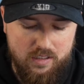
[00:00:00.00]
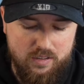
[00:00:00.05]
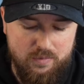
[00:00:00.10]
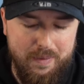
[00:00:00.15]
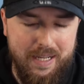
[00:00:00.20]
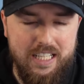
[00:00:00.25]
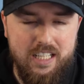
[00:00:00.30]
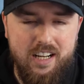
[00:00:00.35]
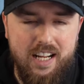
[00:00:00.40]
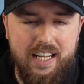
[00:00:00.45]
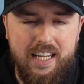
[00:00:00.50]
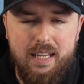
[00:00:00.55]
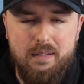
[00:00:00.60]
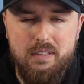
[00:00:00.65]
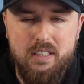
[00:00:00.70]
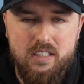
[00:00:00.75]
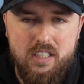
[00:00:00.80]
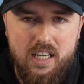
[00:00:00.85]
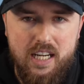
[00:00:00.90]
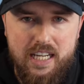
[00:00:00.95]
Man United
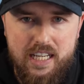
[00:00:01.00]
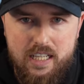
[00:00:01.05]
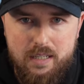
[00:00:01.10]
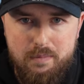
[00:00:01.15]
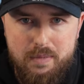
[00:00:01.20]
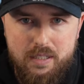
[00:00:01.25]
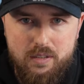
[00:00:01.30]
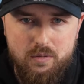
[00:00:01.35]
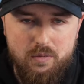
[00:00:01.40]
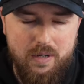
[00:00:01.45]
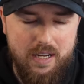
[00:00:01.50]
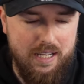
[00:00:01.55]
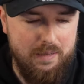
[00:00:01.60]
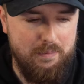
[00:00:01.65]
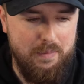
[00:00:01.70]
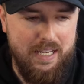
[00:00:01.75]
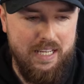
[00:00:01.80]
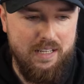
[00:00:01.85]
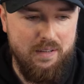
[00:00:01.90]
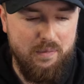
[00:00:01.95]
kept it tight in the middle
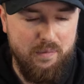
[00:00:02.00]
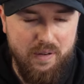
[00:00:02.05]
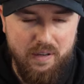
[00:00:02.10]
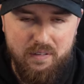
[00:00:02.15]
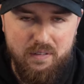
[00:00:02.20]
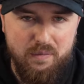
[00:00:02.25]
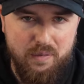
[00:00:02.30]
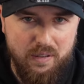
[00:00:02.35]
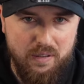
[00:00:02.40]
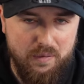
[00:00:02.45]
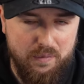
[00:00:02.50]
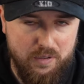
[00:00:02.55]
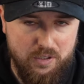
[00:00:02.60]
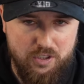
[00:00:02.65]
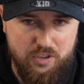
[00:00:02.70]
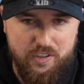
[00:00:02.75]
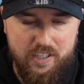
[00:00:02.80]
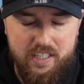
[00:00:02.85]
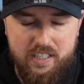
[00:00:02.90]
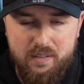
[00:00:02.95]
and made it very, very
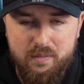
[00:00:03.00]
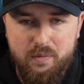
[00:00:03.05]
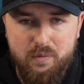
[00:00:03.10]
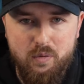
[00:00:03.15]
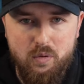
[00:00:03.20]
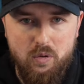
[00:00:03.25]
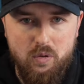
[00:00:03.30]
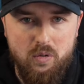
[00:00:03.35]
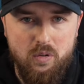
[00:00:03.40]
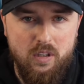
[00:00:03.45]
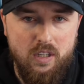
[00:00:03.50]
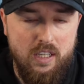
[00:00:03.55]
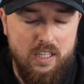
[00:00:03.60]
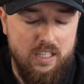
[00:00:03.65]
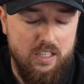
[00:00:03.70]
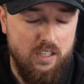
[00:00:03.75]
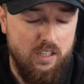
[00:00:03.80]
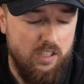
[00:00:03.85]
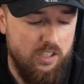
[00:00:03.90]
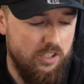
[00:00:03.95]
frustrating for,
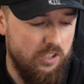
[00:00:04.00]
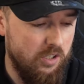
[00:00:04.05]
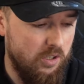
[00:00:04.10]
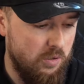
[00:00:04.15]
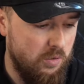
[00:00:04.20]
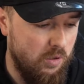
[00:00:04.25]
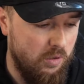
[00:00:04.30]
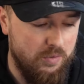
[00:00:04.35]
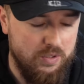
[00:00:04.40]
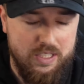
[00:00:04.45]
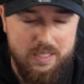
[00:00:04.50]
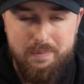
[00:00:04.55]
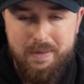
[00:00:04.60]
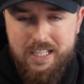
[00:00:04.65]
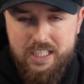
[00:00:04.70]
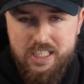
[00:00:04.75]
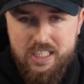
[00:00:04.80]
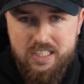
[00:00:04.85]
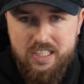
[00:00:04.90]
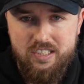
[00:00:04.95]
you know, obviously
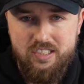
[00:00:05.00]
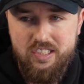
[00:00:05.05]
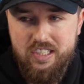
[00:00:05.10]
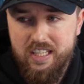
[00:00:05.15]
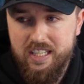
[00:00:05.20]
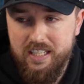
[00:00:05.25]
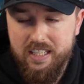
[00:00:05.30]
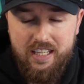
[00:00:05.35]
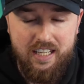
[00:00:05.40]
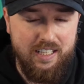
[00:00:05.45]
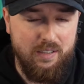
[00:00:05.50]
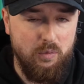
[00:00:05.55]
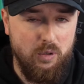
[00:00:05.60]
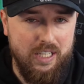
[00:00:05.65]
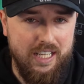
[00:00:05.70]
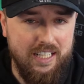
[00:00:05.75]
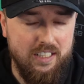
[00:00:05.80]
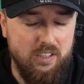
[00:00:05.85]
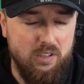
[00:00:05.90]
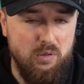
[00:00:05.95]
Manchester City. And
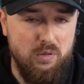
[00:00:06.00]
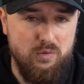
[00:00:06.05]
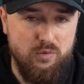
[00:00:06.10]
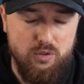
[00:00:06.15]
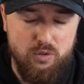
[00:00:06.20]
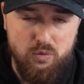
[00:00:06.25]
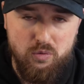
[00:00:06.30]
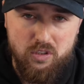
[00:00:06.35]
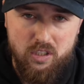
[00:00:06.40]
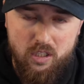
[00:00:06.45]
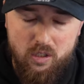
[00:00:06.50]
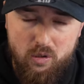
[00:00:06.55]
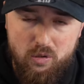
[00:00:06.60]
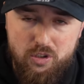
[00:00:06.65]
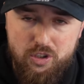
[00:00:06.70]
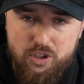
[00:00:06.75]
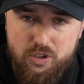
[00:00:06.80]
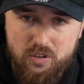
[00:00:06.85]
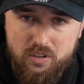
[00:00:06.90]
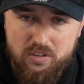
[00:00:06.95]
what they had to do is resort to
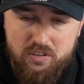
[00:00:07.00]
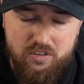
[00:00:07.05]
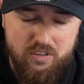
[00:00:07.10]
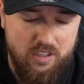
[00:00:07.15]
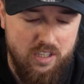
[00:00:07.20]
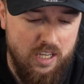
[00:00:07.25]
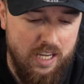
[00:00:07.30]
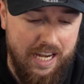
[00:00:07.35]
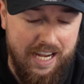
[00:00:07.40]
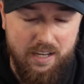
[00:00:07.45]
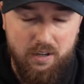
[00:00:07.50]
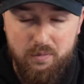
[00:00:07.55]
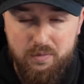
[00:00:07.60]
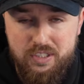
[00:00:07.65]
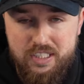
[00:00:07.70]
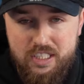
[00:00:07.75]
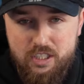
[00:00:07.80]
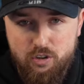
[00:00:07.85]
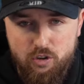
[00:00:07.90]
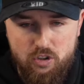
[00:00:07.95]
long shots and
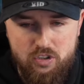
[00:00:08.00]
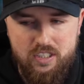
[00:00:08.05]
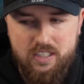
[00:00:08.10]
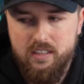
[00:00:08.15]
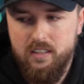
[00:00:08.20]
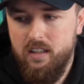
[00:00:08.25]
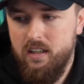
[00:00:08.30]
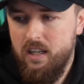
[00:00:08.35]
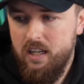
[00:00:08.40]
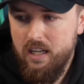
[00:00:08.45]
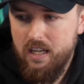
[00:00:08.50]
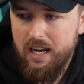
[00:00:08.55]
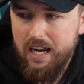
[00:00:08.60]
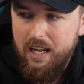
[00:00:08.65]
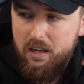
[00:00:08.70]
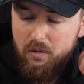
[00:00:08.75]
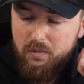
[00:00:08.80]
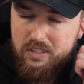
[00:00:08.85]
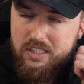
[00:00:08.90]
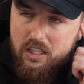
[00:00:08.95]
obviously crossing.
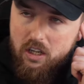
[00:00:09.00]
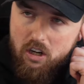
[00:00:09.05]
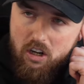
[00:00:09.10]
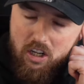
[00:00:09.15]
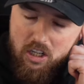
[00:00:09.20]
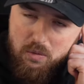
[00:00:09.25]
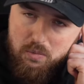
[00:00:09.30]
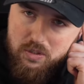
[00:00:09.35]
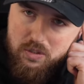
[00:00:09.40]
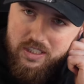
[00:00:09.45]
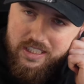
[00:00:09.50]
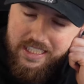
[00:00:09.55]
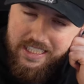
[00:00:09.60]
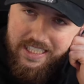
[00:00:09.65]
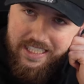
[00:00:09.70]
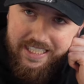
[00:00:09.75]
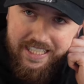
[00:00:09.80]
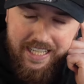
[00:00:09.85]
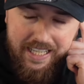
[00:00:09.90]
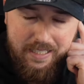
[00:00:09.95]
And obviously Haaland wasn't in
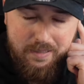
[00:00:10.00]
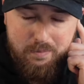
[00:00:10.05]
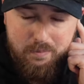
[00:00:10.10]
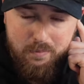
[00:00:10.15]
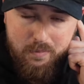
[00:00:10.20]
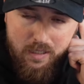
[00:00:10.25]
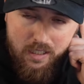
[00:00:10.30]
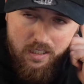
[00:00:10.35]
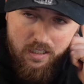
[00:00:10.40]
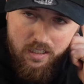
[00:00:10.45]
the game.